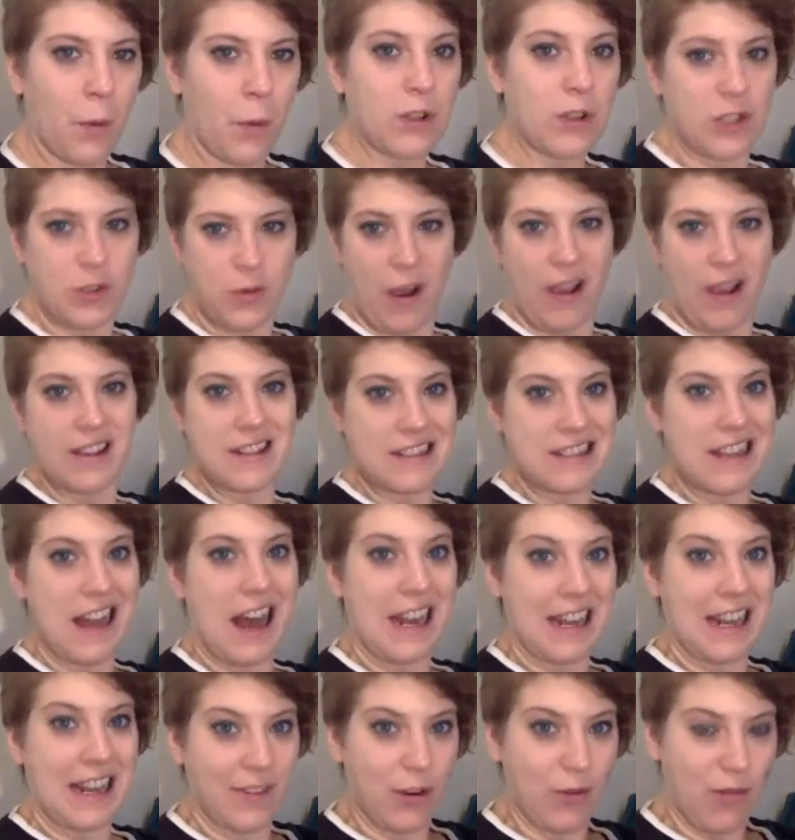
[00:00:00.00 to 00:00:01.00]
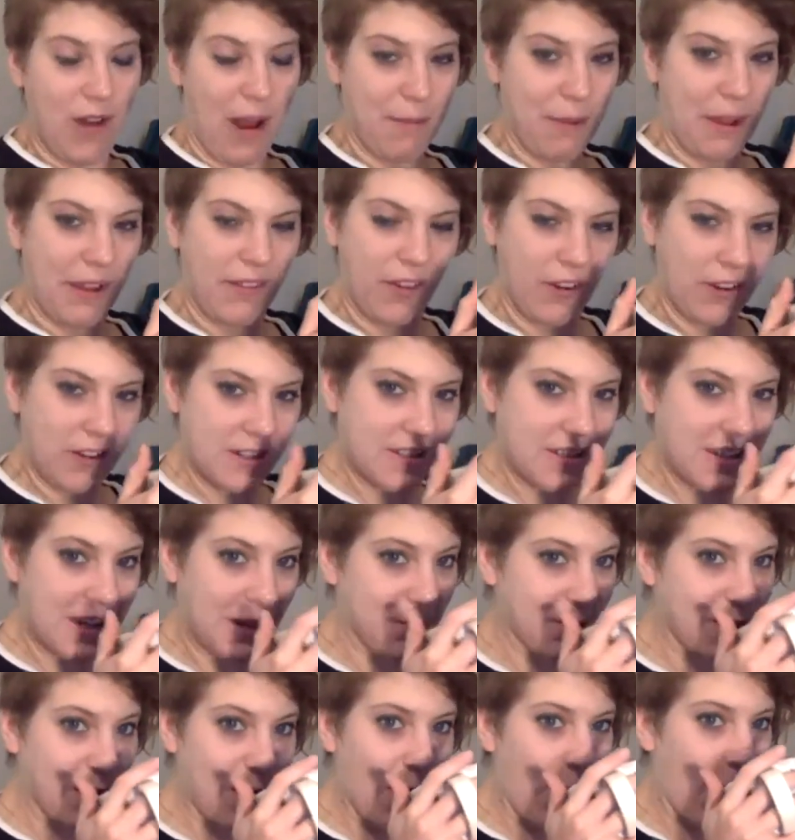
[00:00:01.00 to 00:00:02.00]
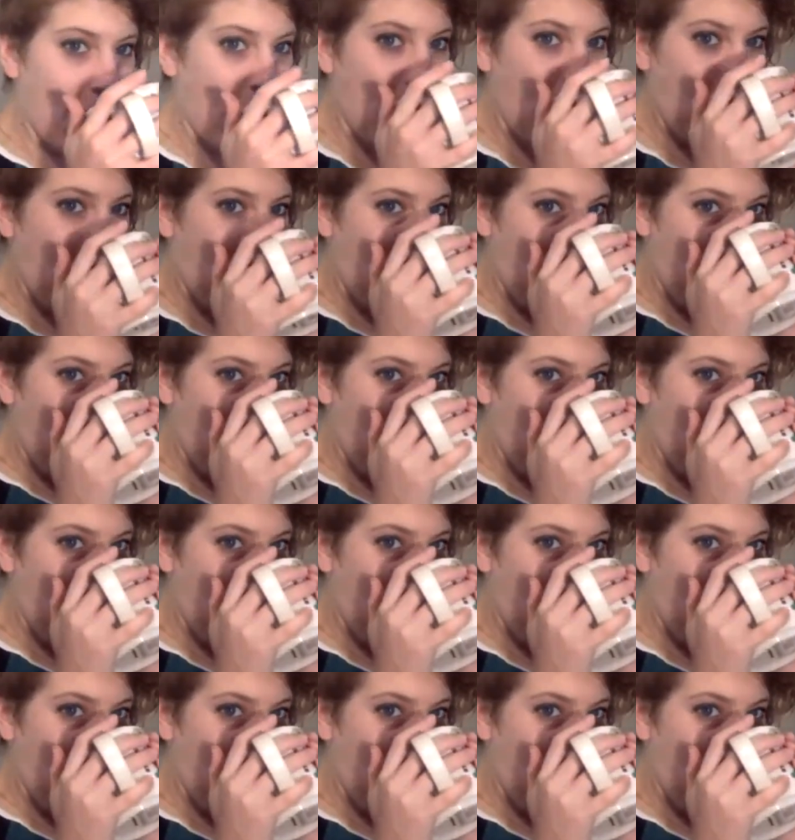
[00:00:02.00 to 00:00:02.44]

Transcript: which is why he's not even repping for his team today.